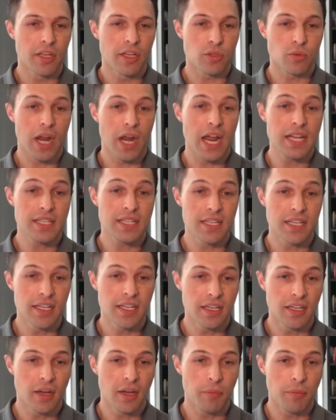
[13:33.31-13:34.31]
Because what I
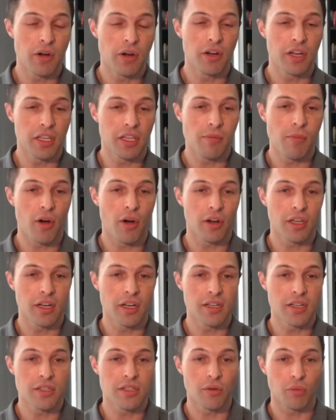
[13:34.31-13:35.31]
see appearing in the
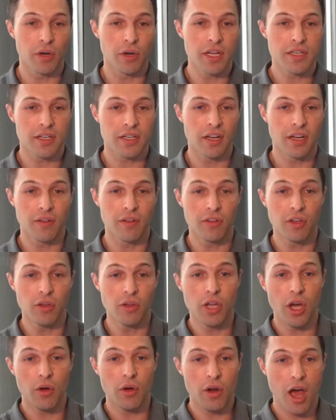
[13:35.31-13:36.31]
market is the risk of if
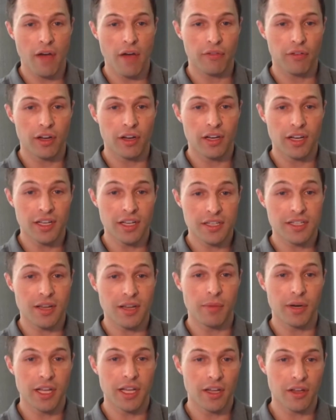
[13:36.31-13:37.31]
you don't offer it and
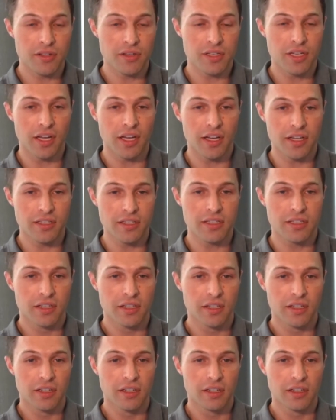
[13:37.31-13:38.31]
somebody else does,